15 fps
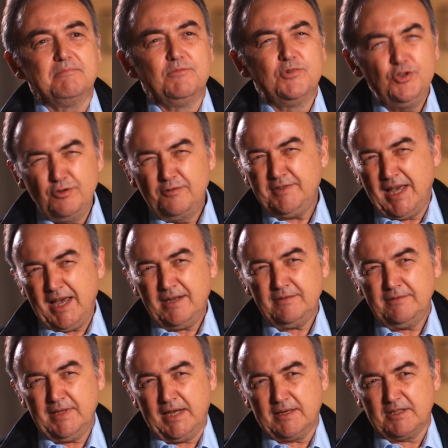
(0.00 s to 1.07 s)
moved out
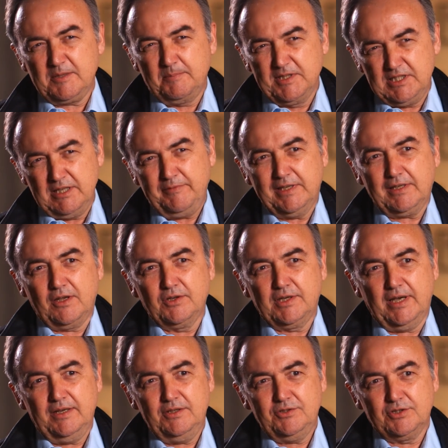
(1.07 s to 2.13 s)
of that specific
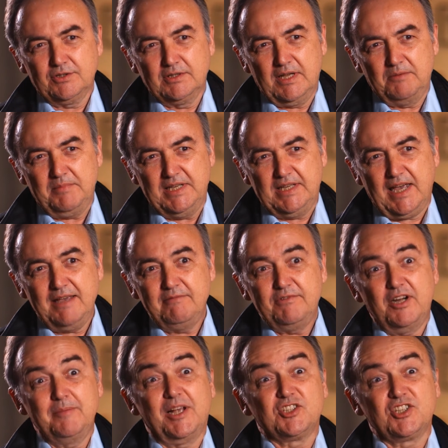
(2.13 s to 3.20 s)
location and became
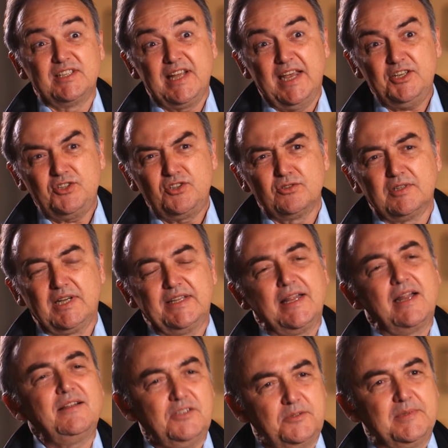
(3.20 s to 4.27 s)
very much a national and
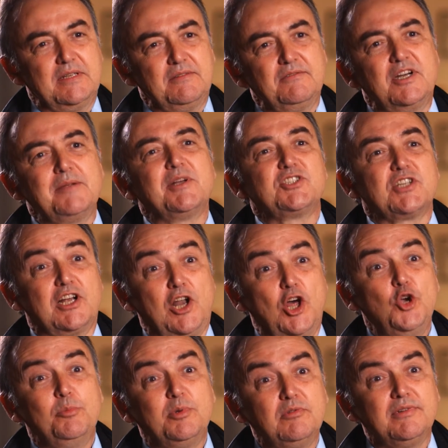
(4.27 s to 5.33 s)
ultimately very much a
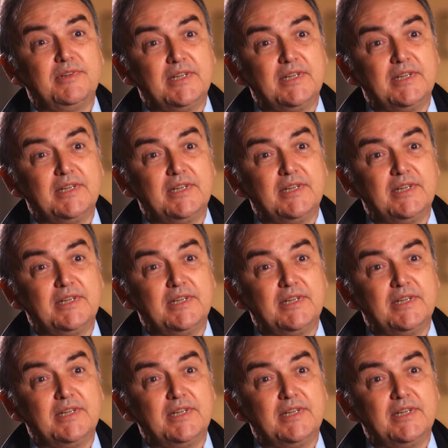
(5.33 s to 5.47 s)
global